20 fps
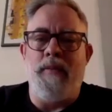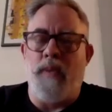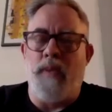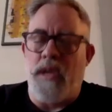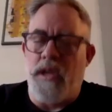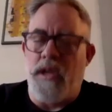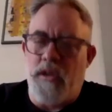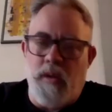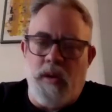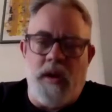
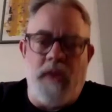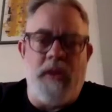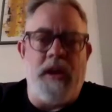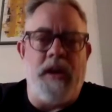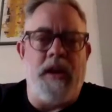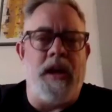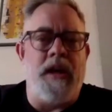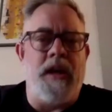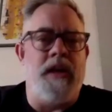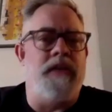we do it on
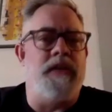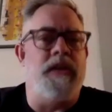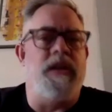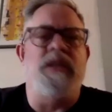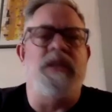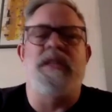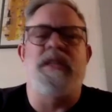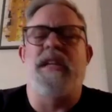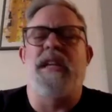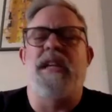that night and it's a
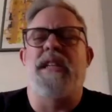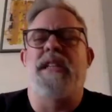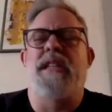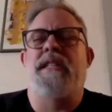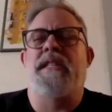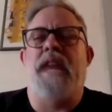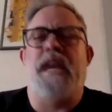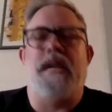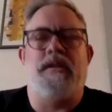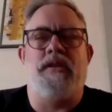
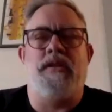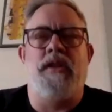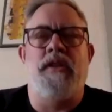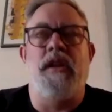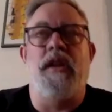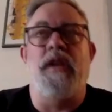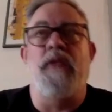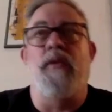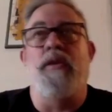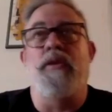disaster. And
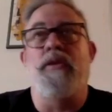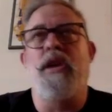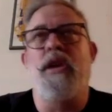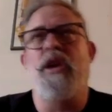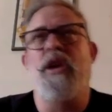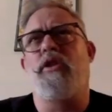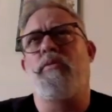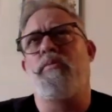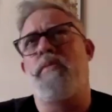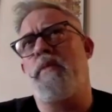then he goes,
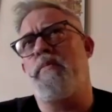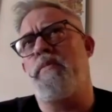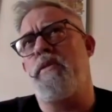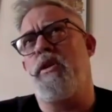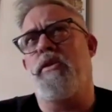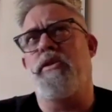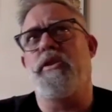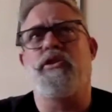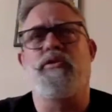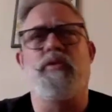hey, make me
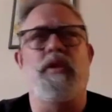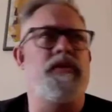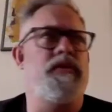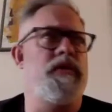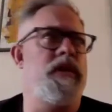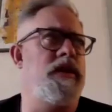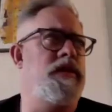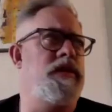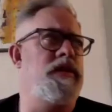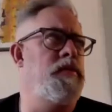all these drinks
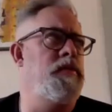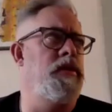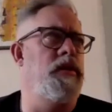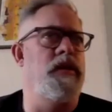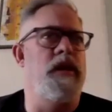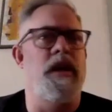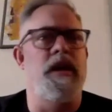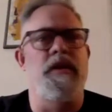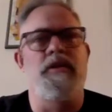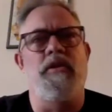for that table of
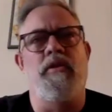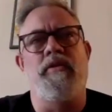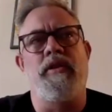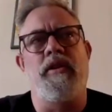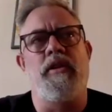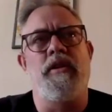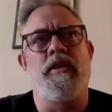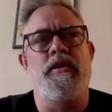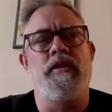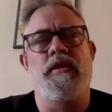ladies over
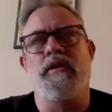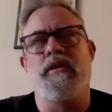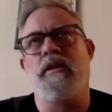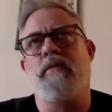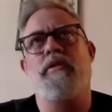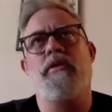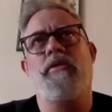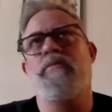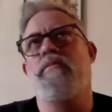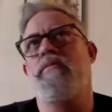there. And it's just
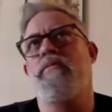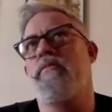like, dude,